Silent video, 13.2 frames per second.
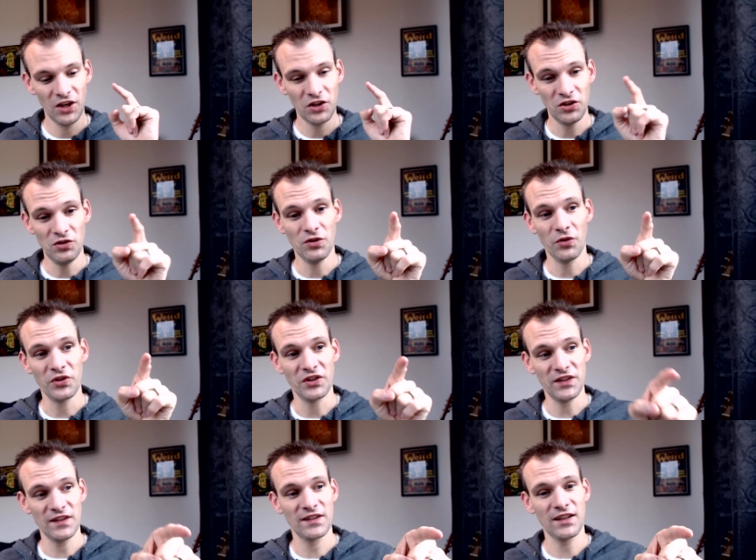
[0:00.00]
You know that
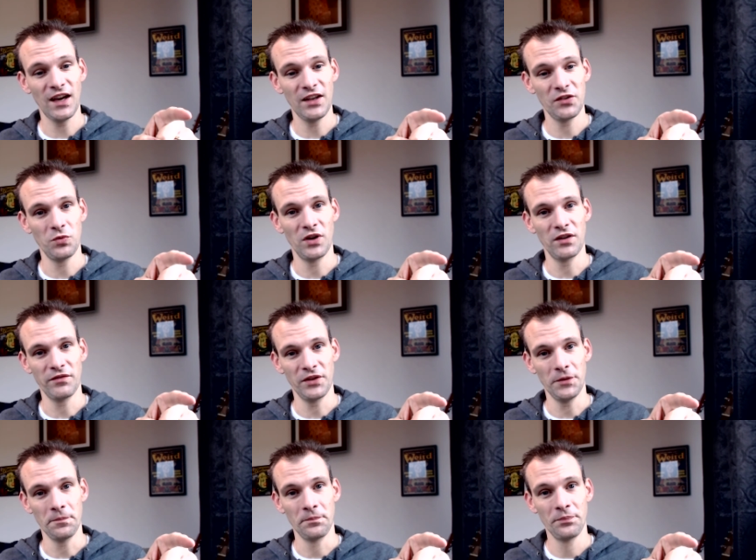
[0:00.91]
this guy is one of
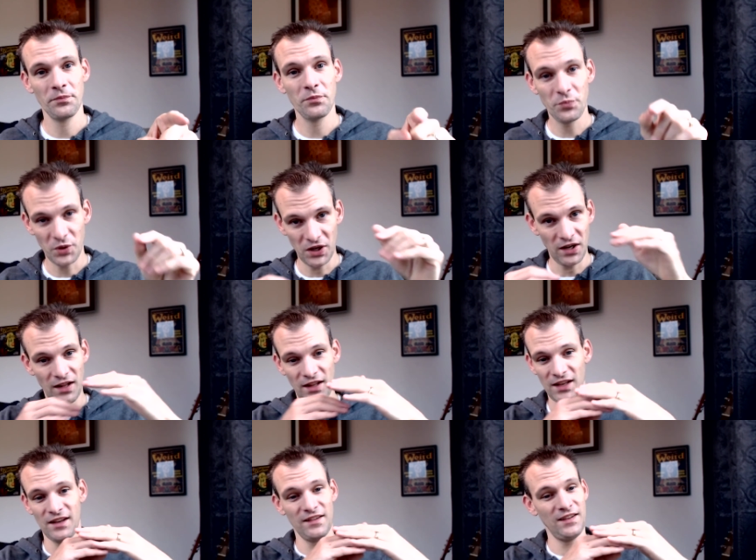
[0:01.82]
them. But
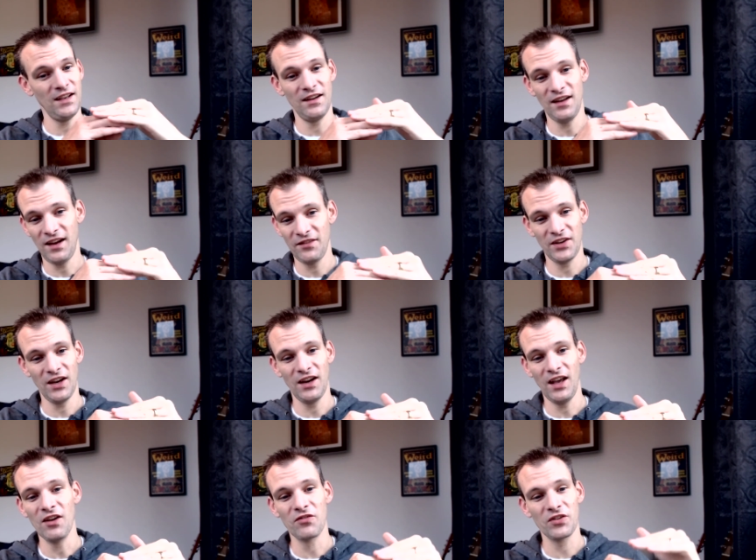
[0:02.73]
like I said, I've got
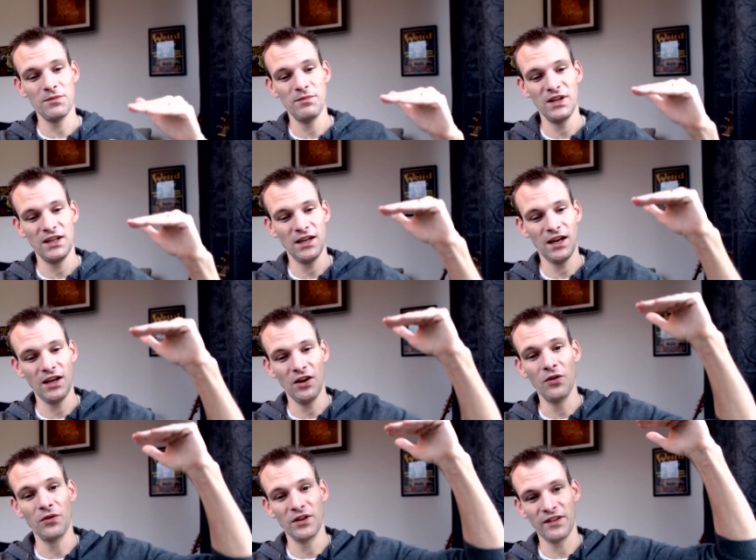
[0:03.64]
every mini I
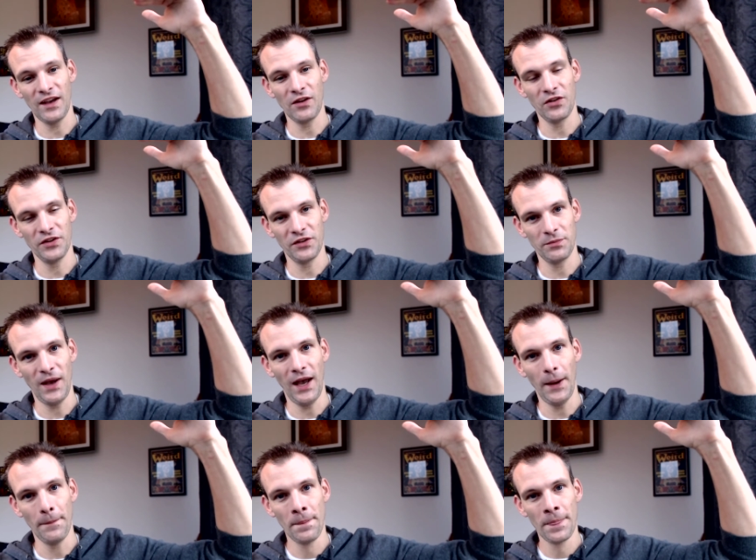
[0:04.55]
own is out on this
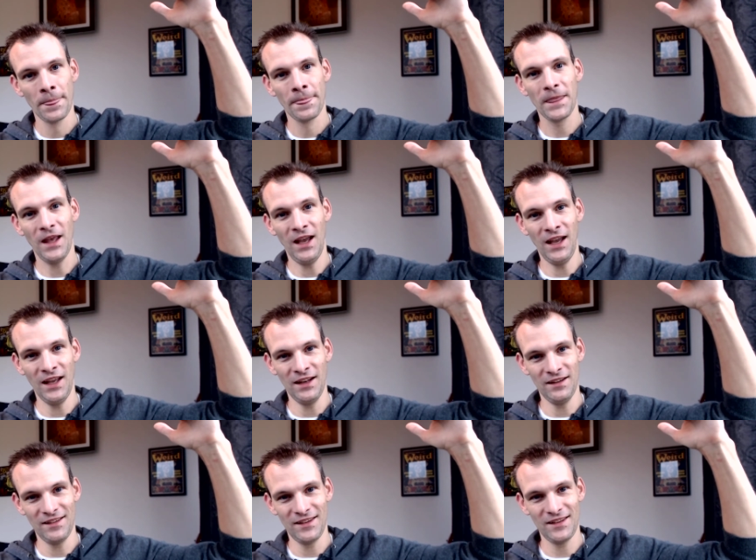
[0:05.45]
map.
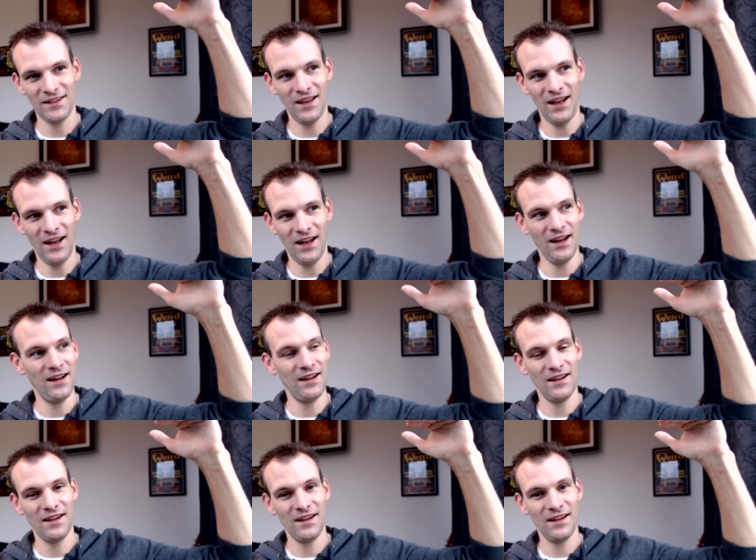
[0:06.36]
And uh,
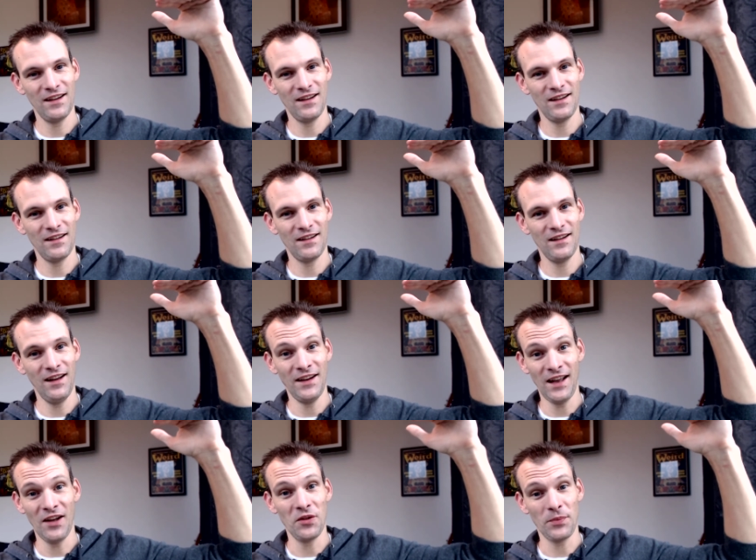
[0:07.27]
and
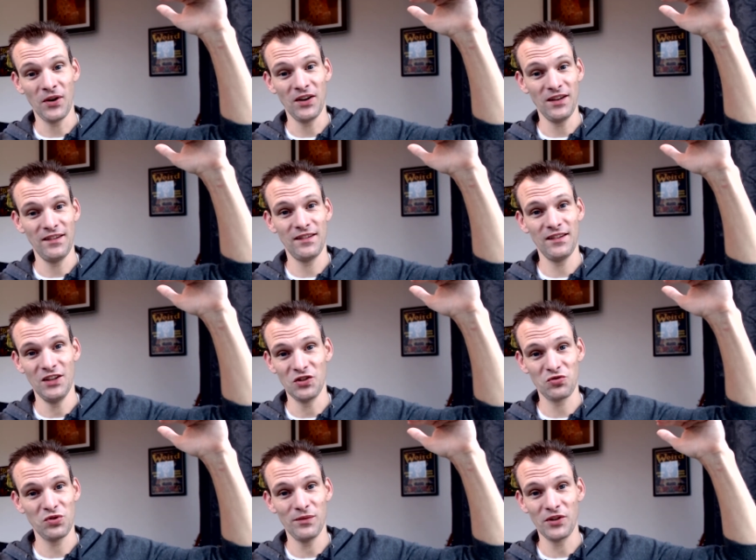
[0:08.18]
now the party's in
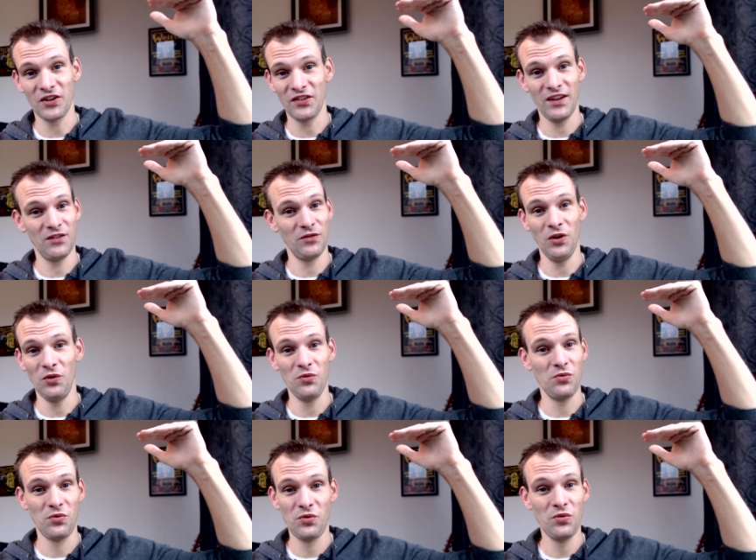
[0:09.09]
trouble because they don't
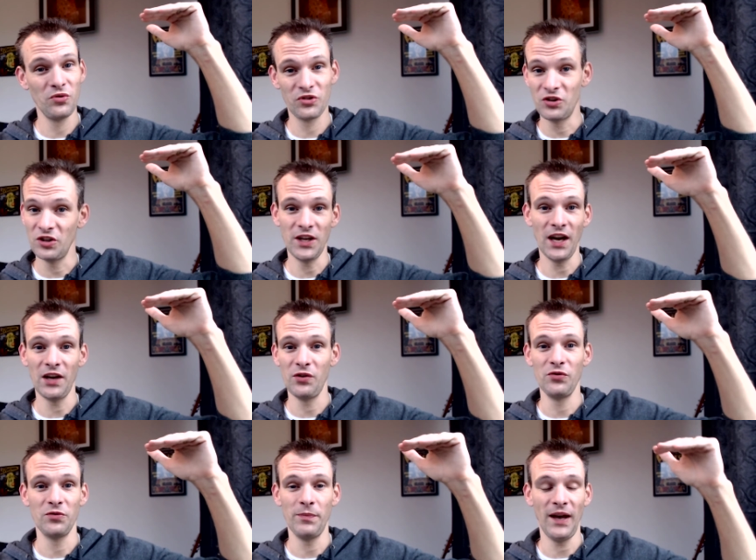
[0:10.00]
know who's good guy,
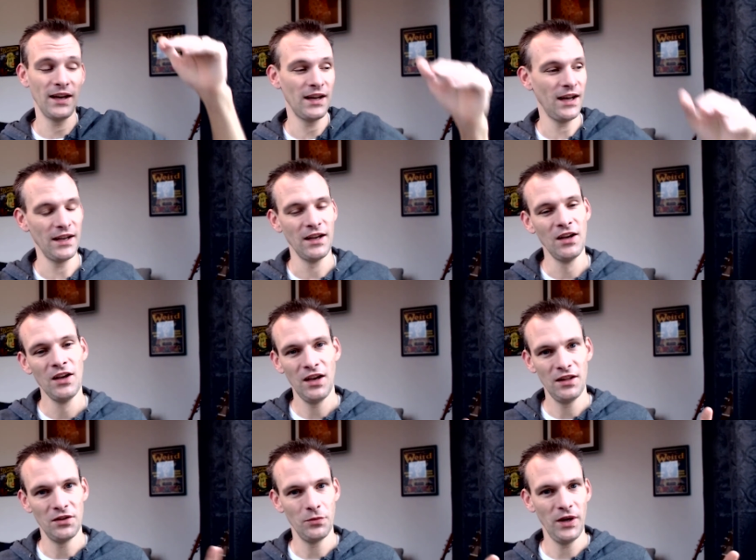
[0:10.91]
who's a bad guy.
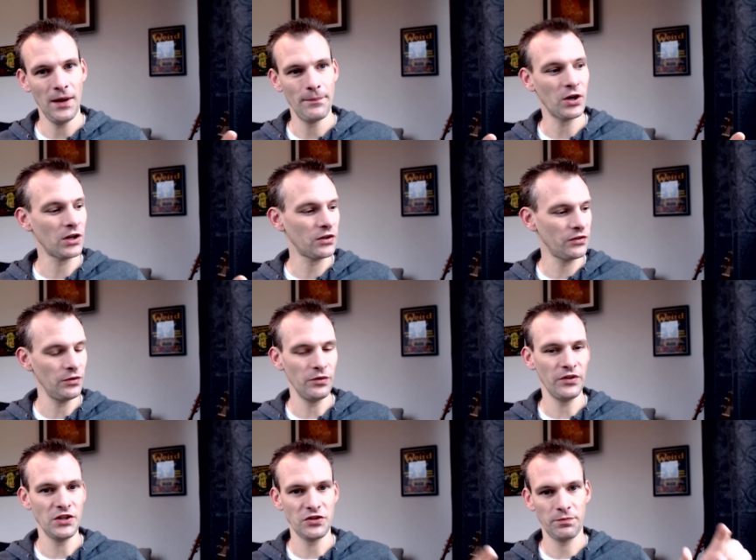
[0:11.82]
And the way I marked her
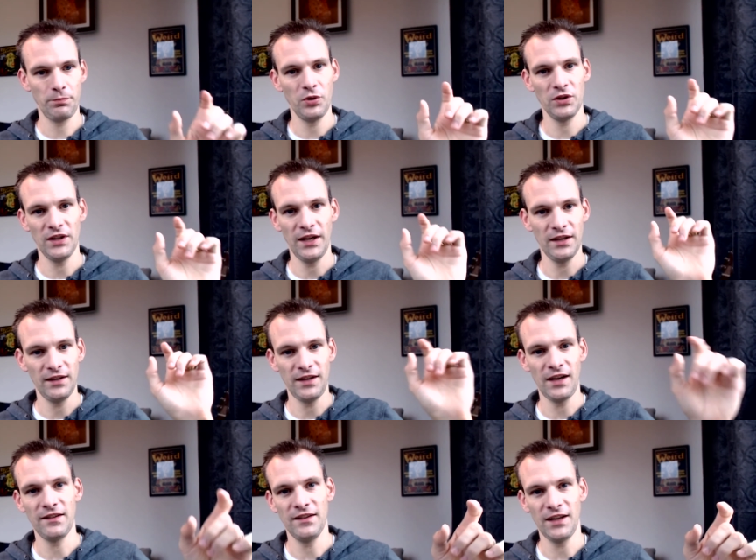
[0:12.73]
was I just put like a
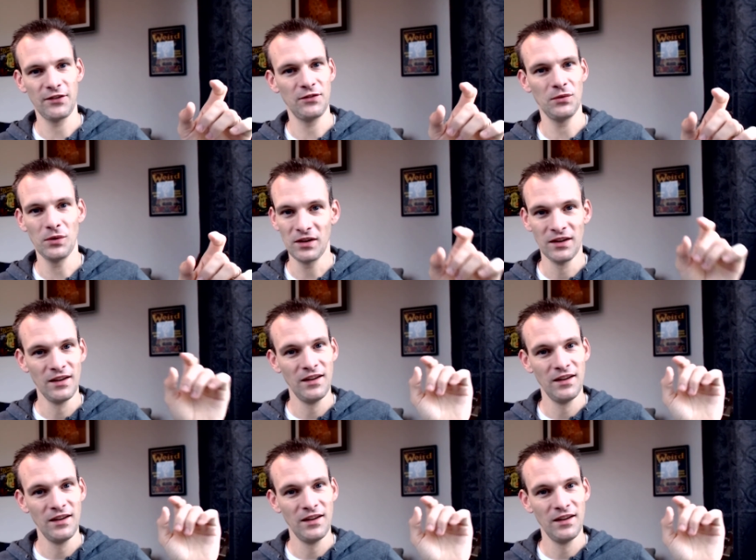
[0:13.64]
dice next to her,